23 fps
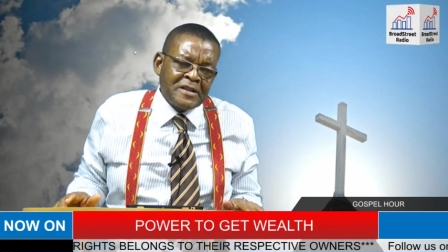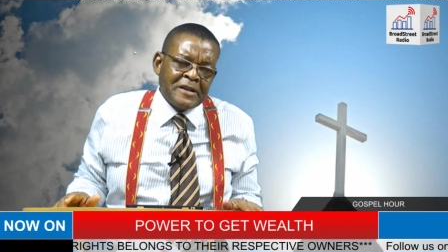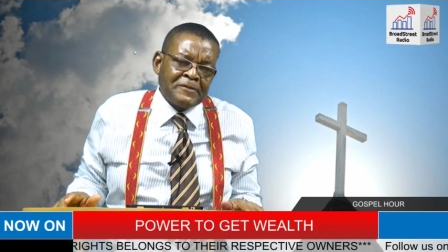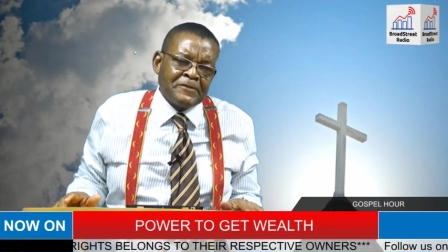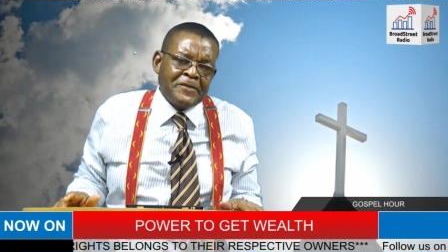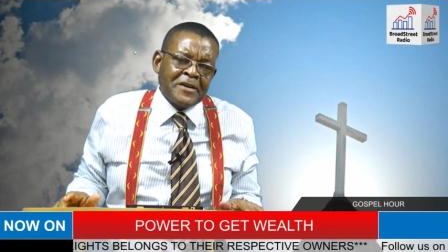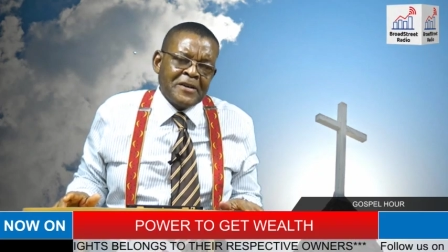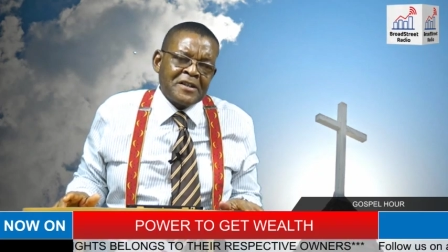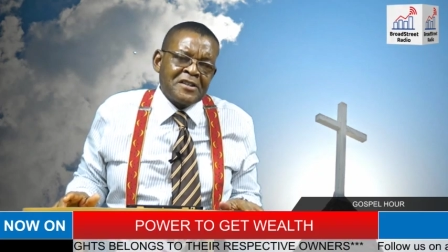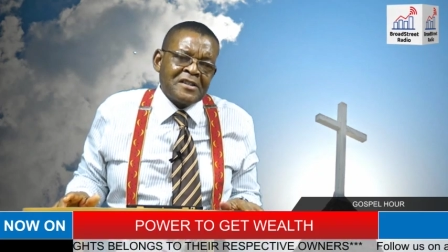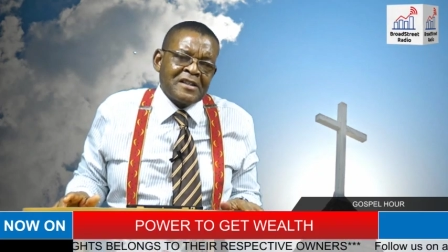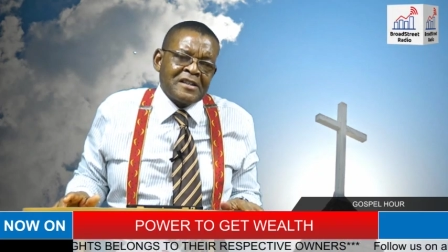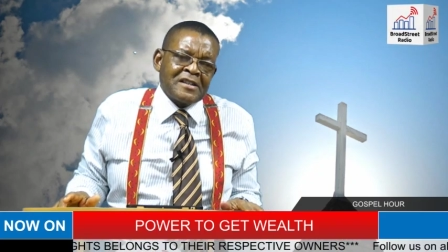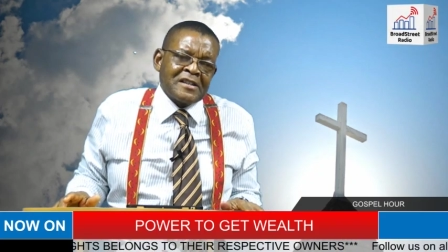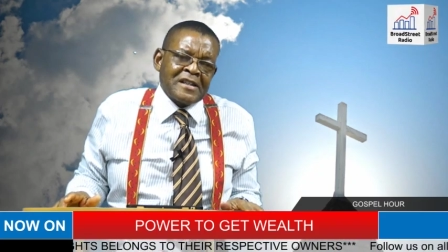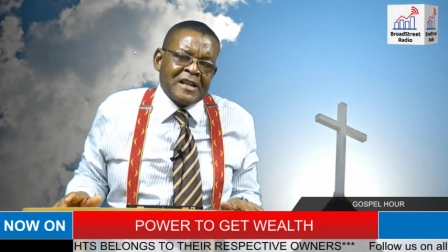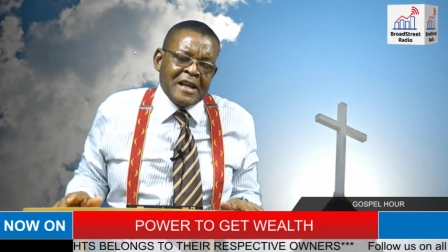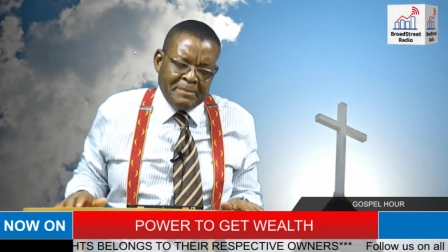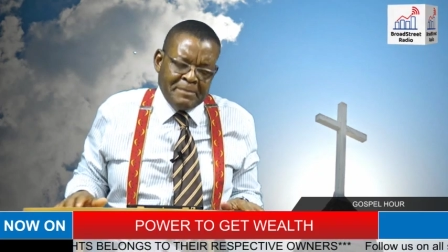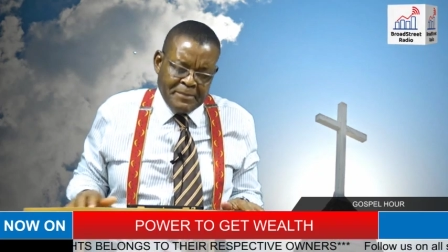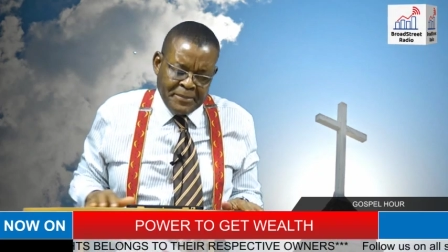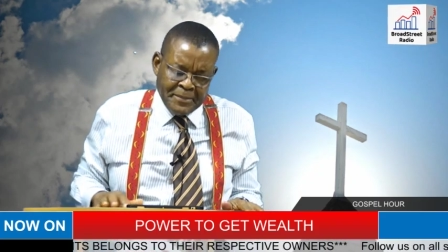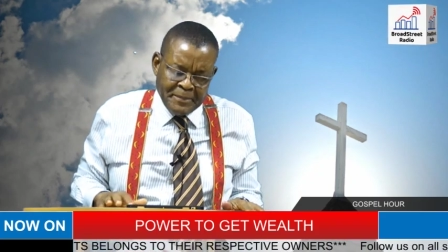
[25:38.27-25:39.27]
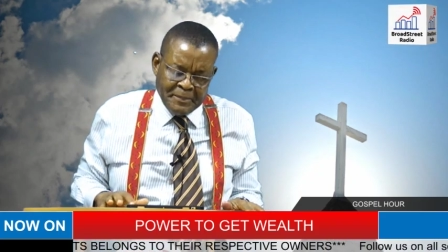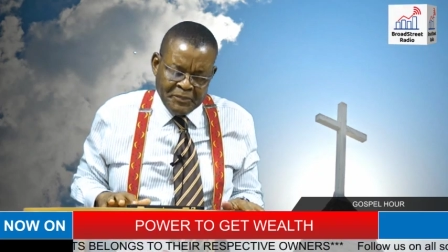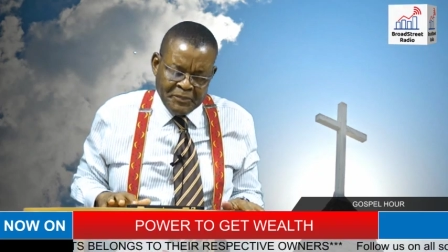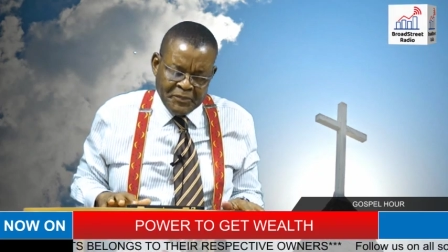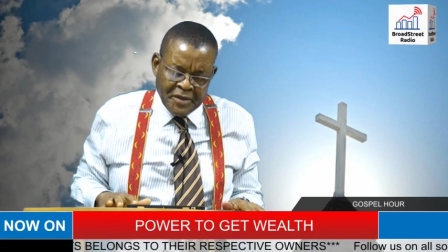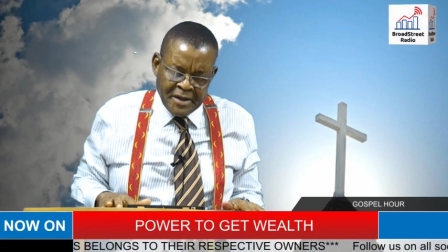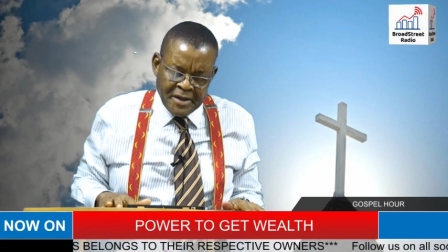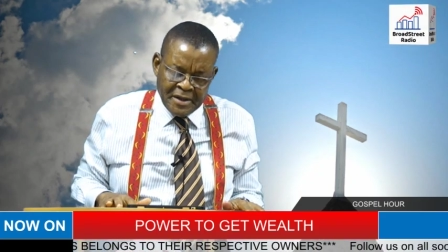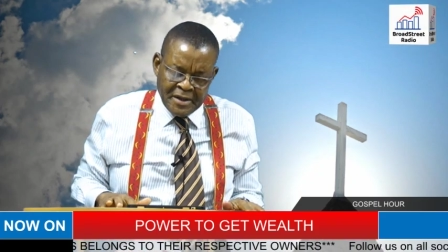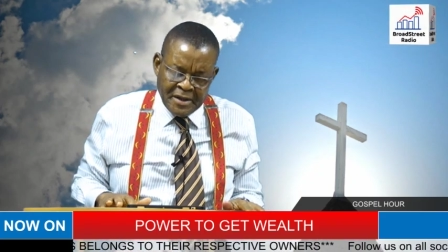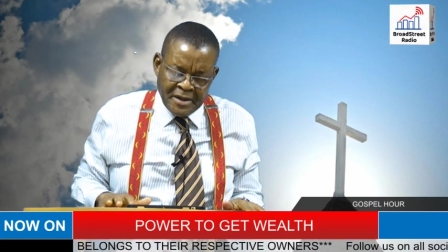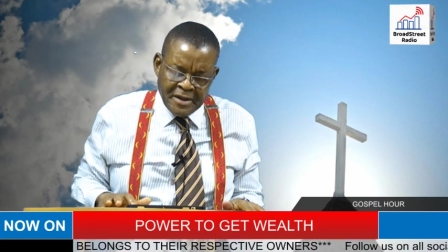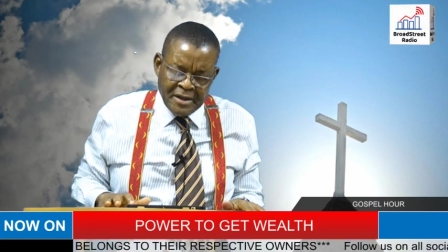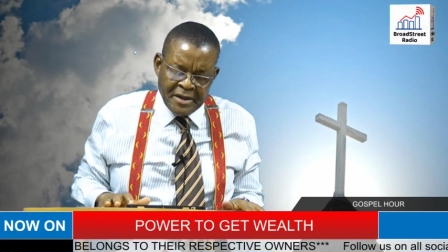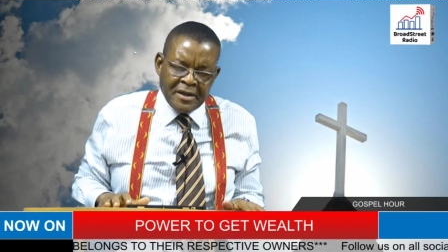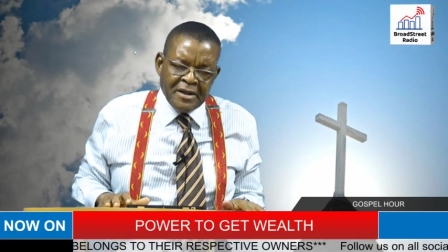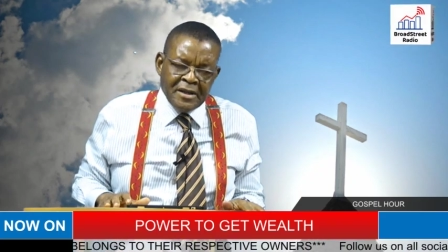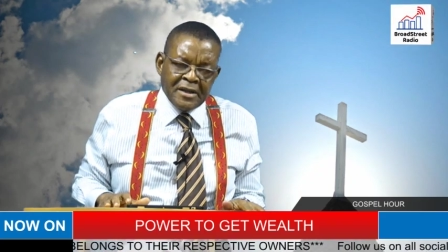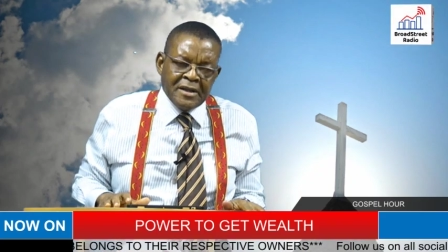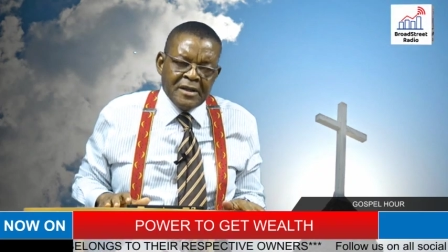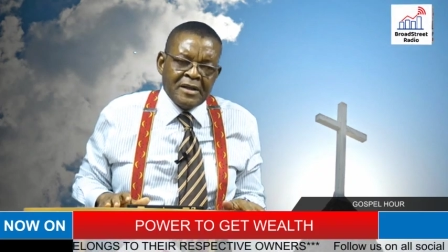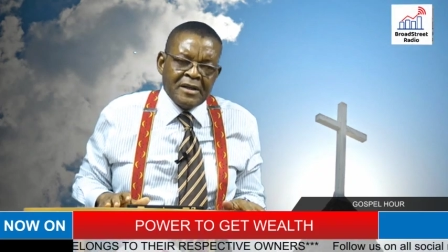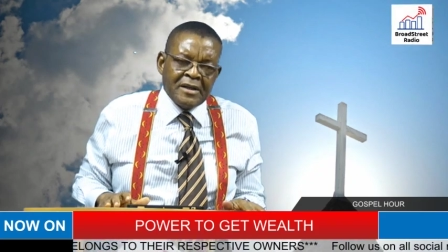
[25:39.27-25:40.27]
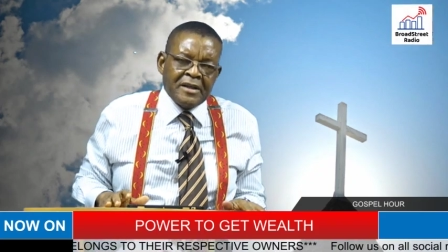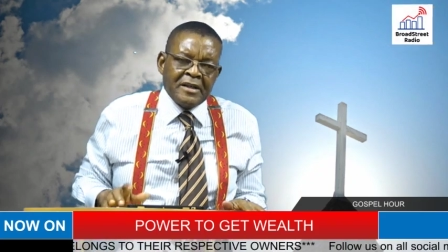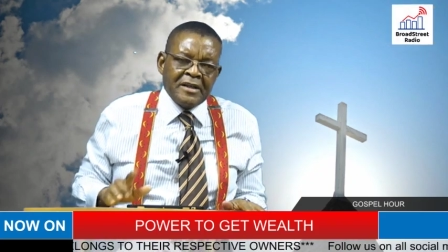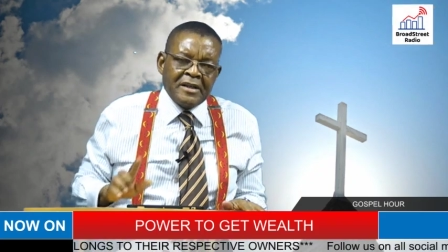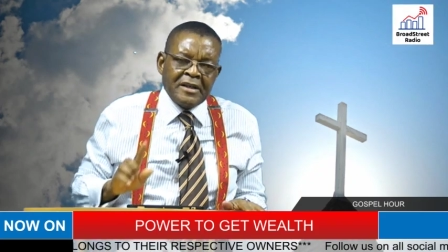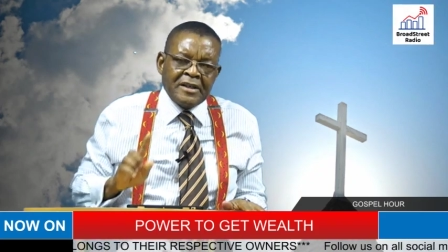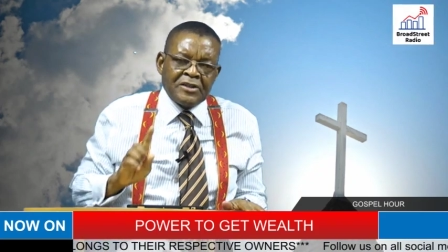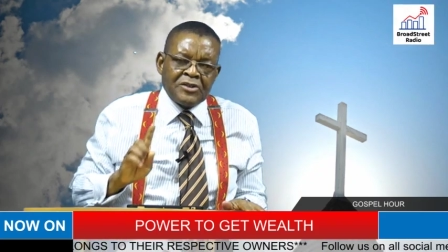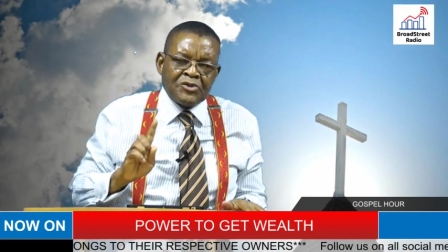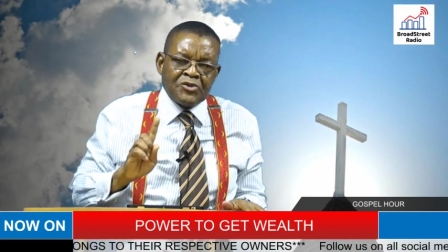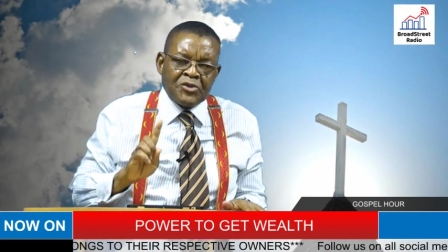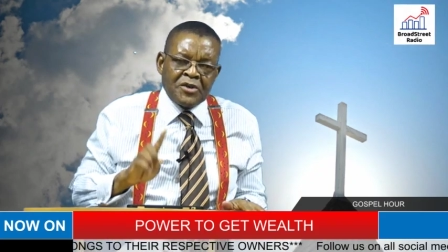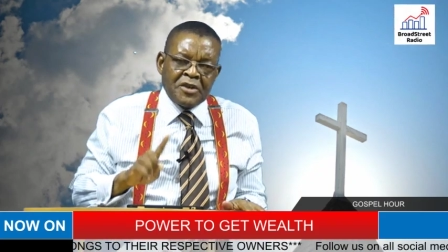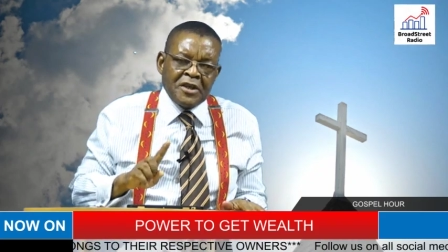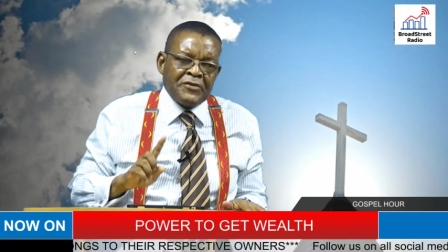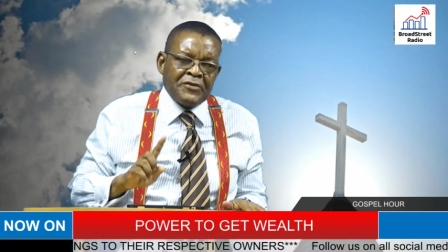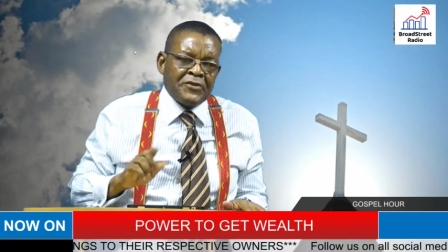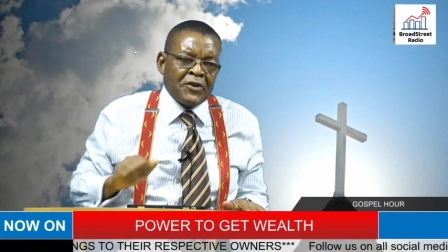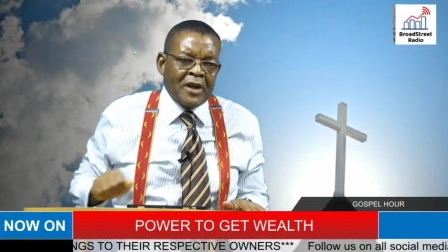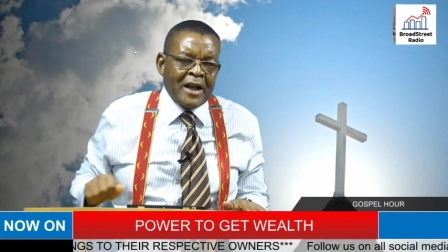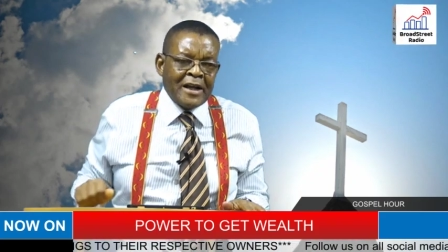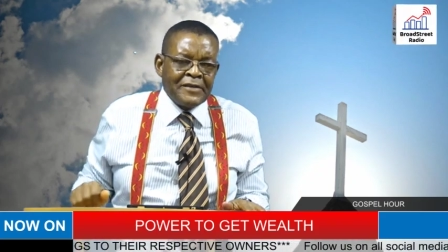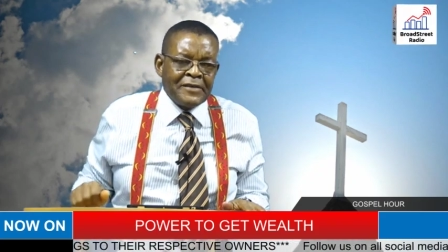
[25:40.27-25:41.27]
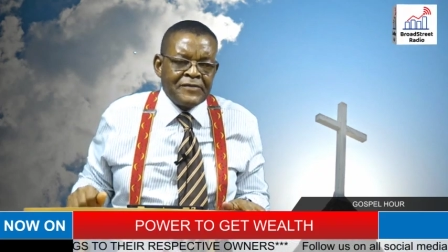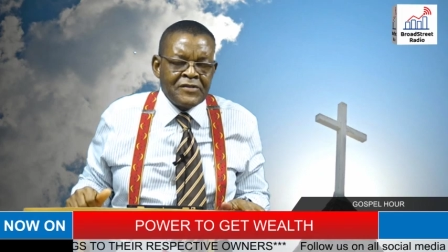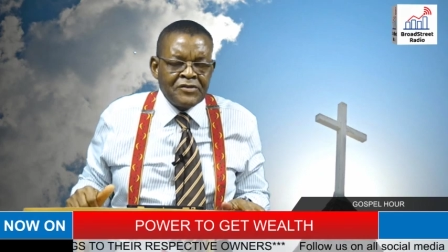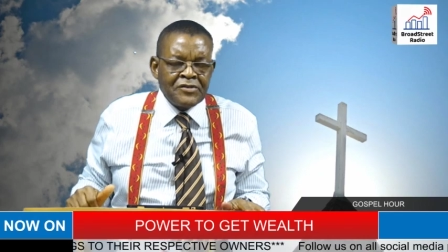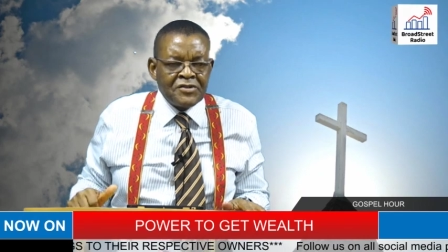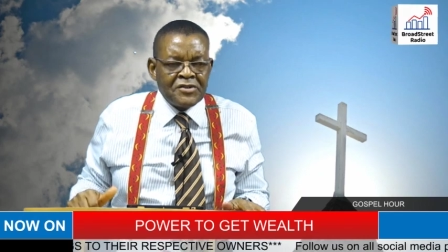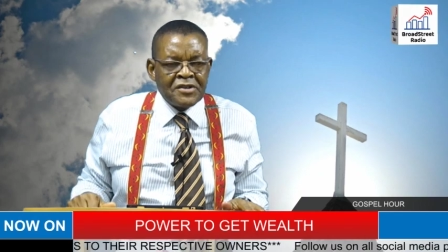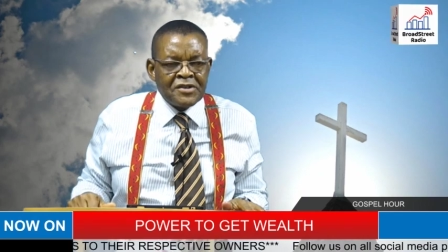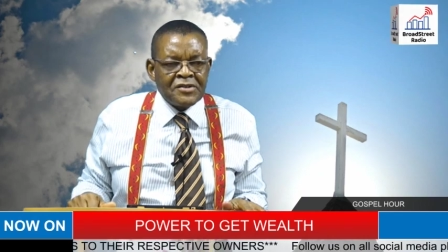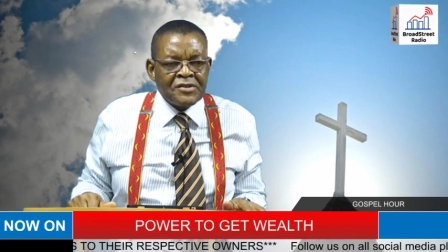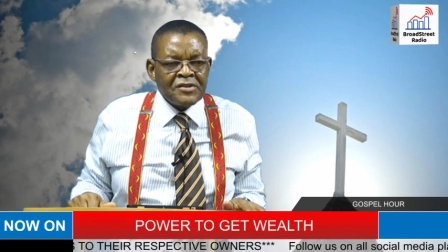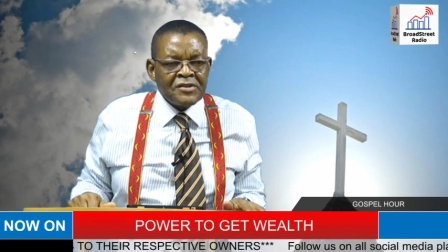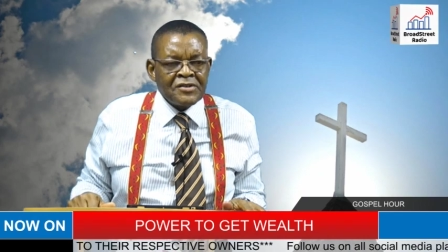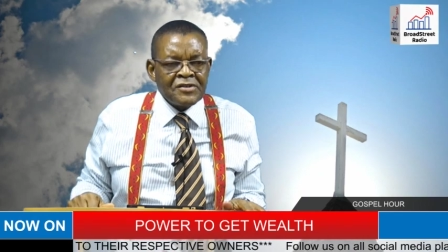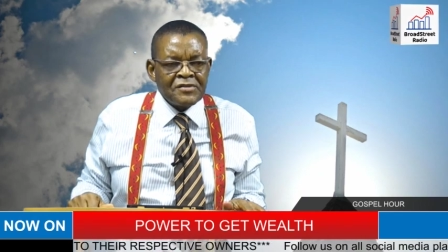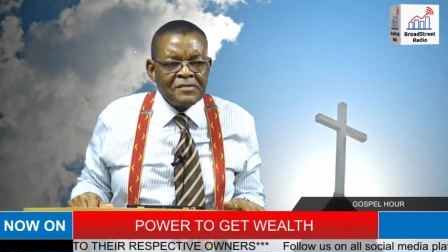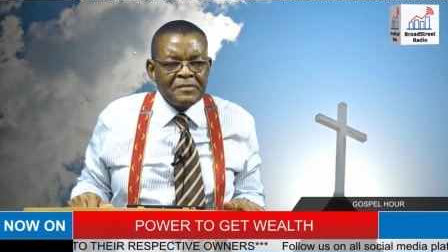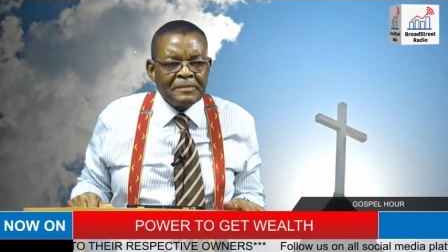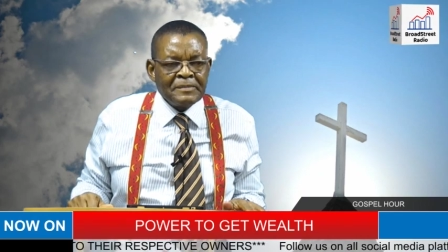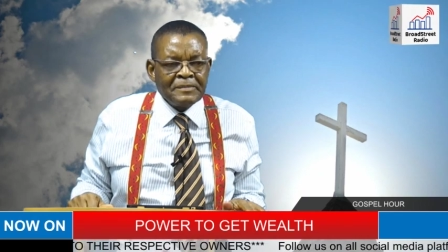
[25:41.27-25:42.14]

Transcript: first step is to give your life to Jesus.